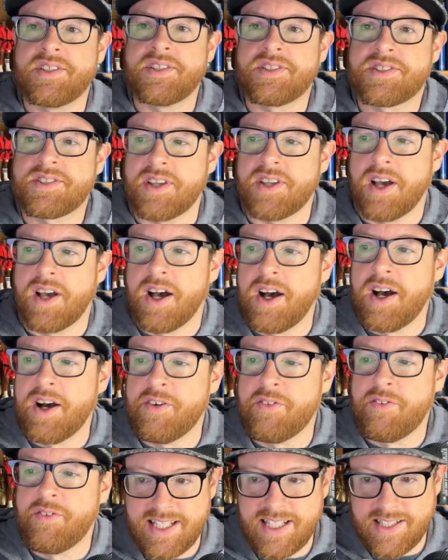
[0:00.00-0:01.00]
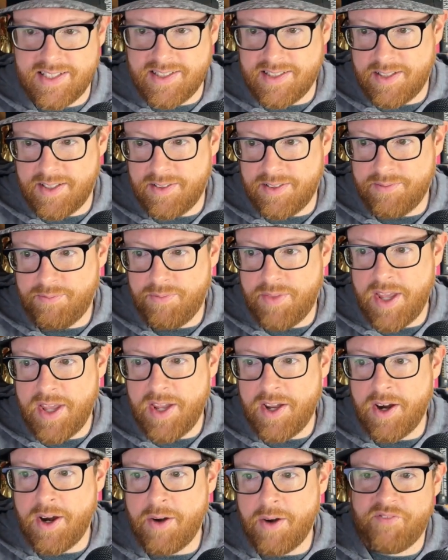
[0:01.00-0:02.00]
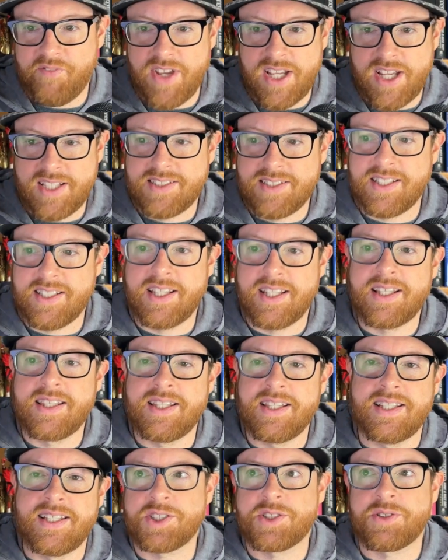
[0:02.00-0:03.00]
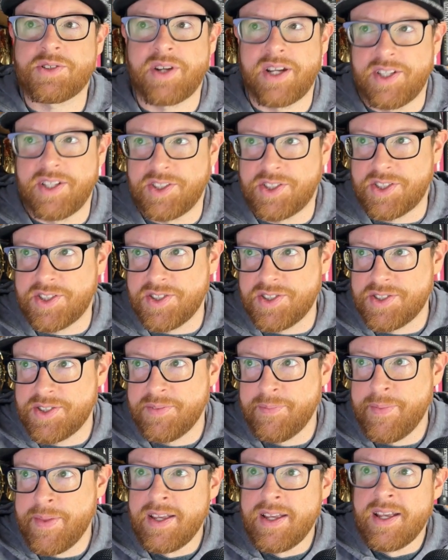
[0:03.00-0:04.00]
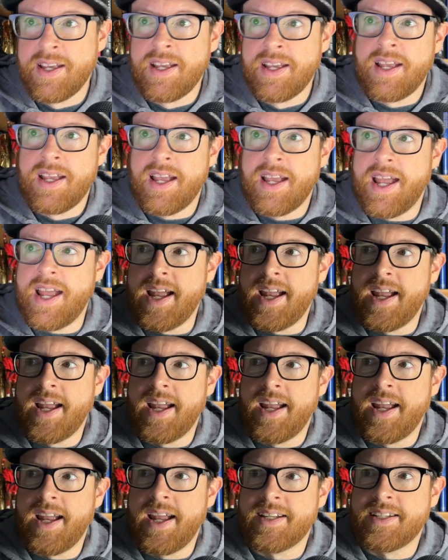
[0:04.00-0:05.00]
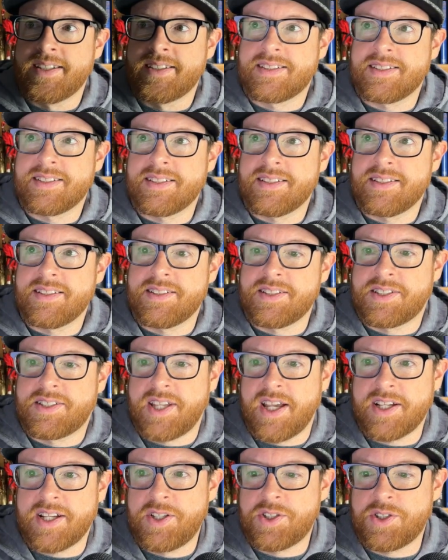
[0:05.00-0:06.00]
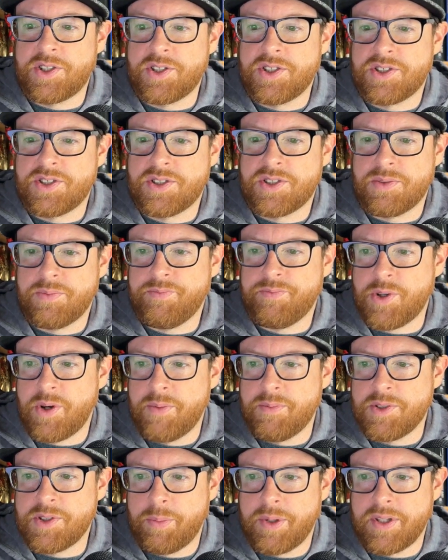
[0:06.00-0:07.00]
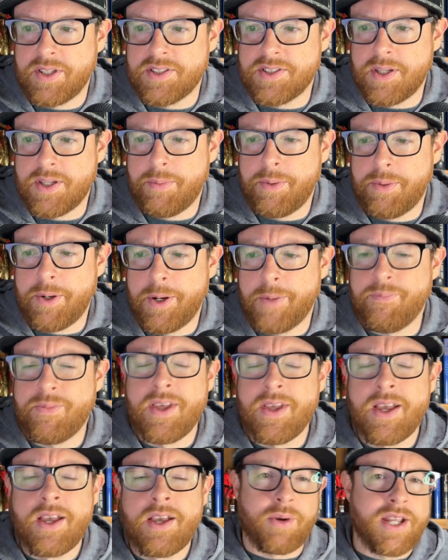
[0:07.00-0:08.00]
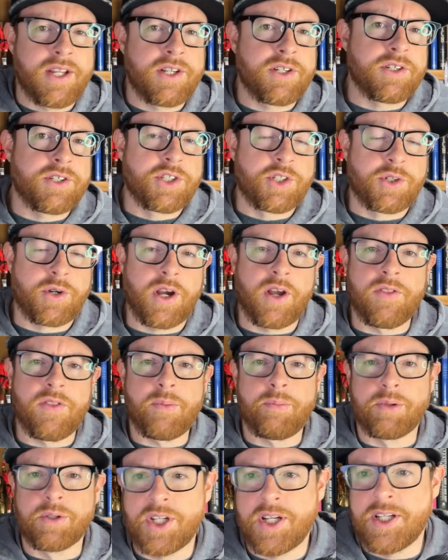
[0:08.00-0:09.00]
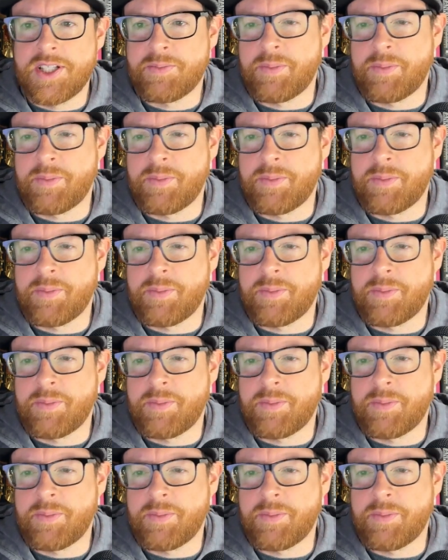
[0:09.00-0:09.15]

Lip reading: of the season. They are facing the Texas Rangers. And the Texas Rangers, sorry, I'm just opening this up here. The Rangers trail the Blue Jays by